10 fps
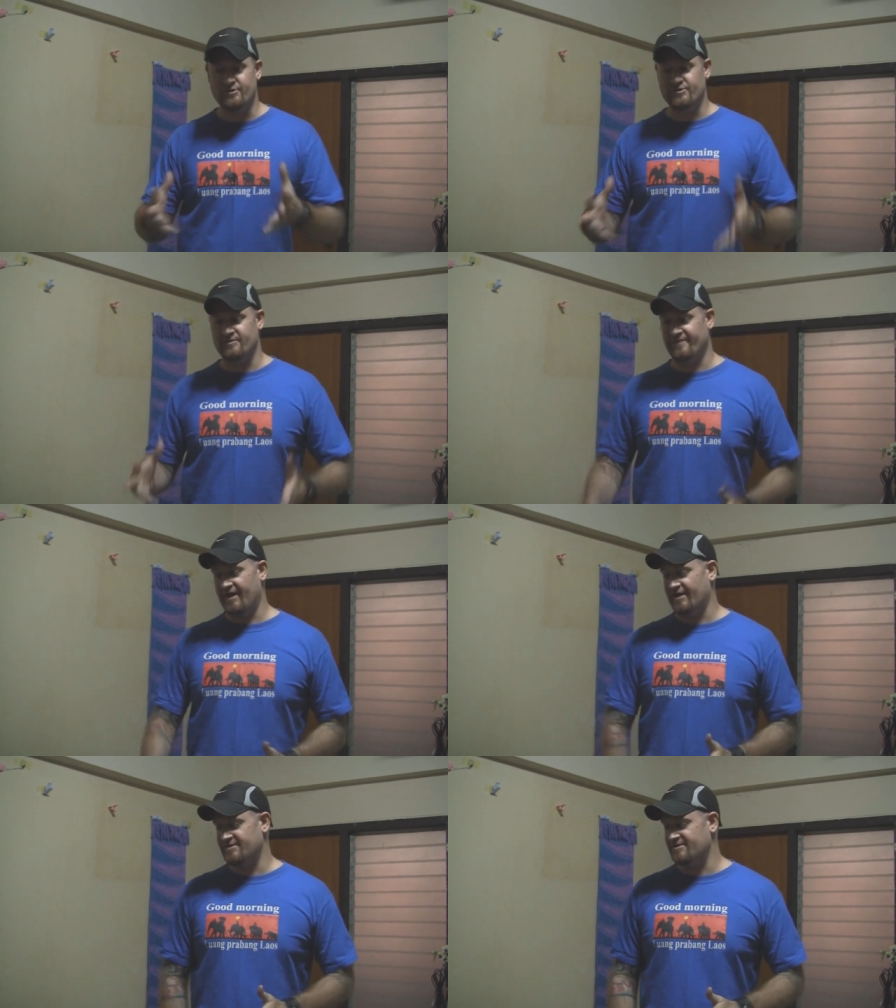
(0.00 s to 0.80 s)
YouTube
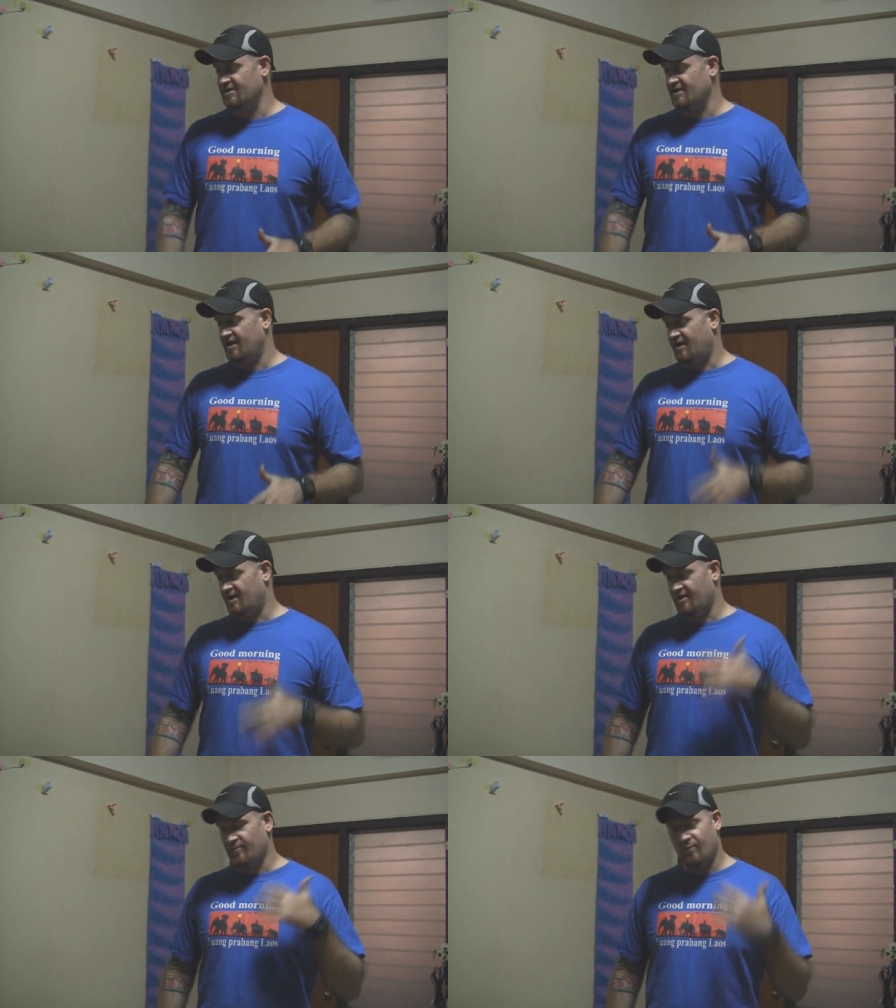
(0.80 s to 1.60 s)
fans
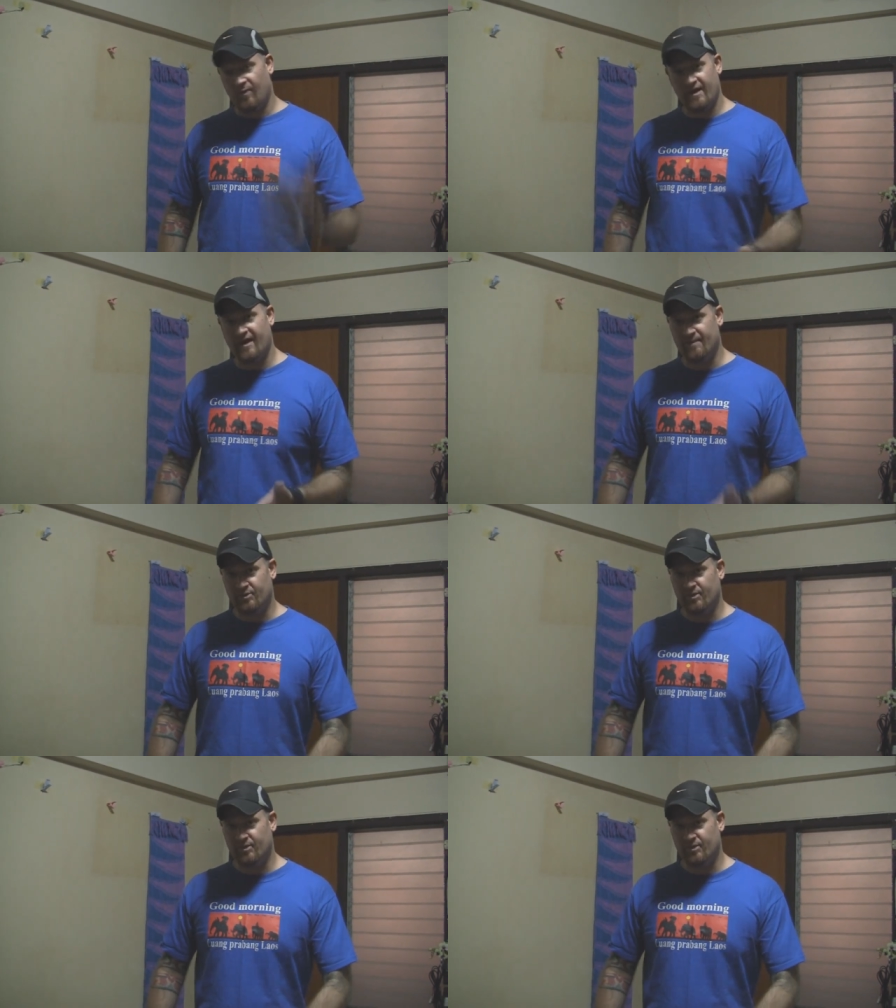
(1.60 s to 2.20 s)
on what I